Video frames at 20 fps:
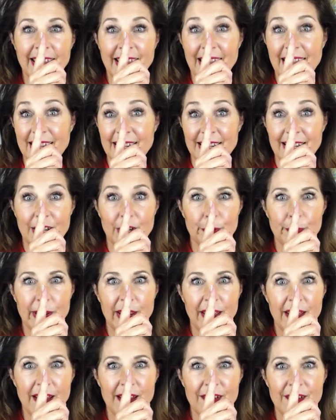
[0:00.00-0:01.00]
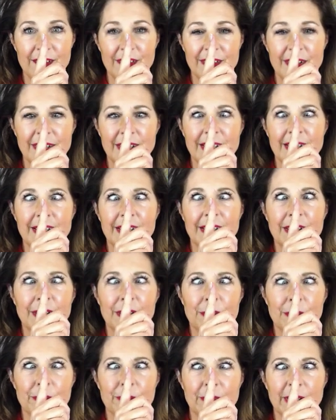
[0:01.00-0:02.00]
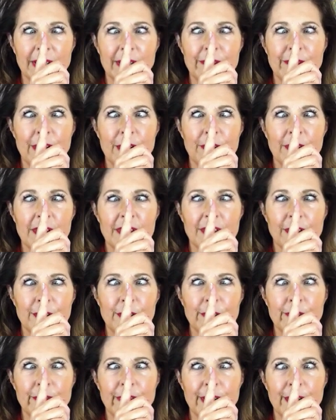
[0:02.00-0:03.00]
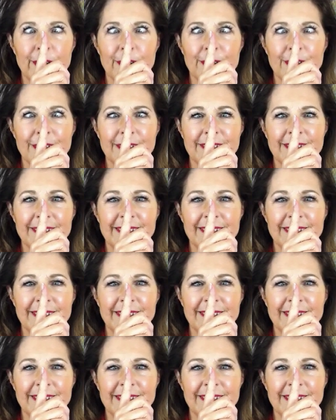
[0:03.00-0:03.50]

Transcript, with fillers: And here we go. Really focus on your finger.